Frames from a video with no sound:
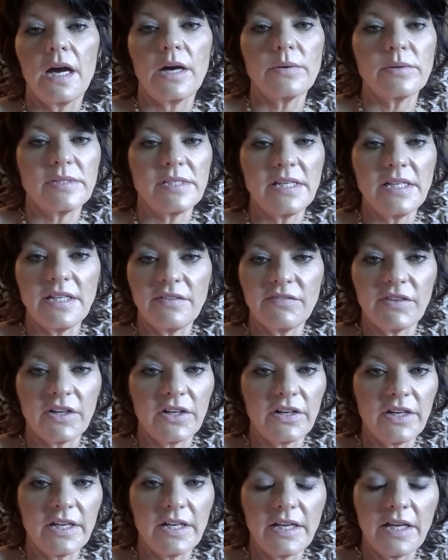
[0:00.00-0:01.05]
I was eating
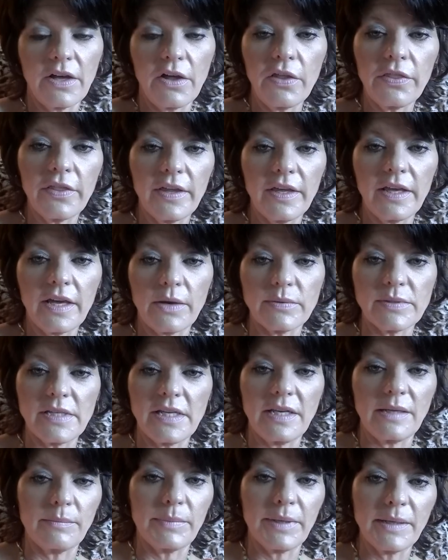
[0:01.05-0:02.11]
very unhealthy. I was
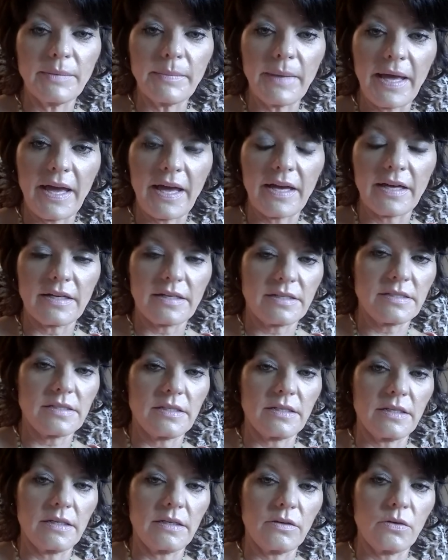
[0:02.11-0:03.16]
eating Big Macs
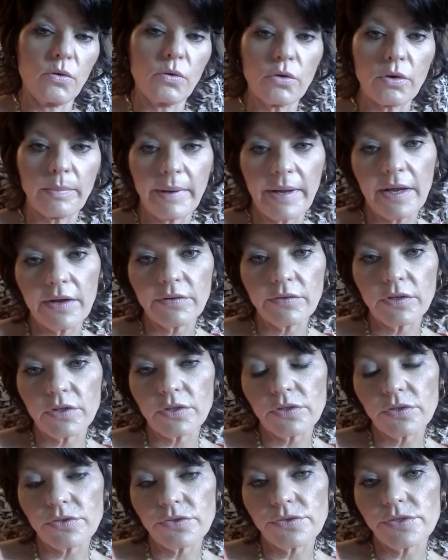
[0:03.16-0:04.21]
and quarter
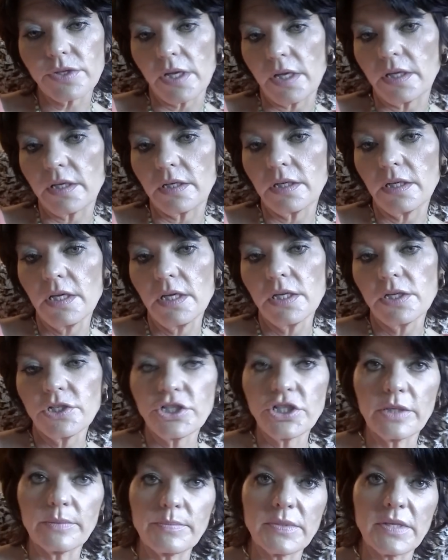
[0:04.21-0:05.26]
pounders and
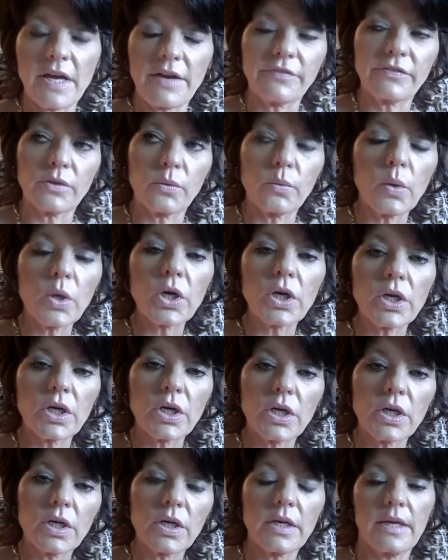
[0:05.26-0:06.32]
chips after
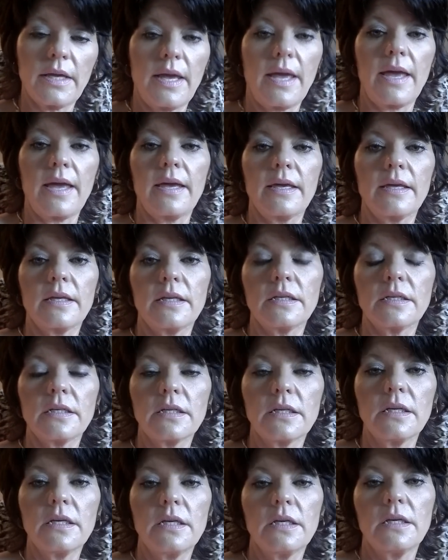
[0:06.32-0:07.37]
work and
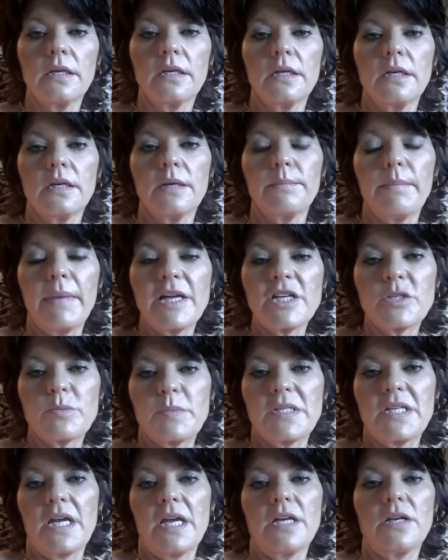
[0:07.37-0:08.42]
mashed
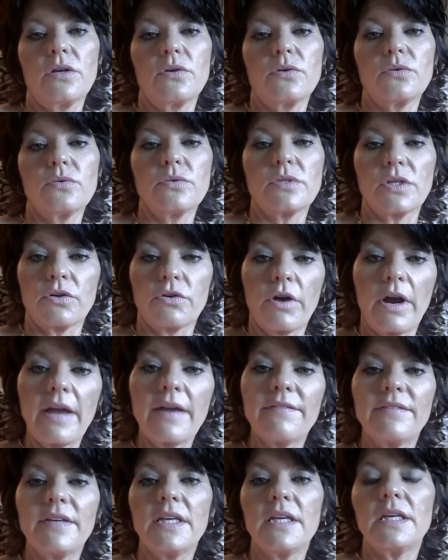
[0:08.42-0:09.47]
potatoes and
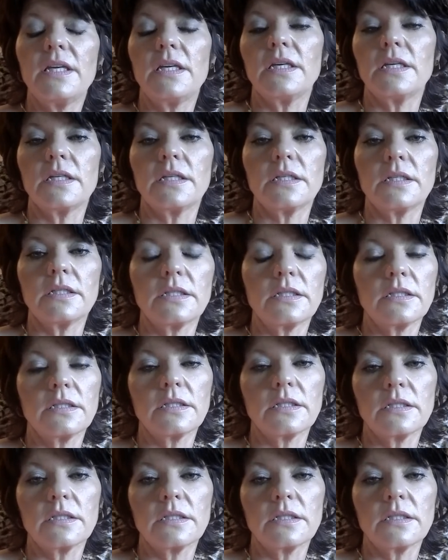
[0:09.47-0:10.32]
gravy and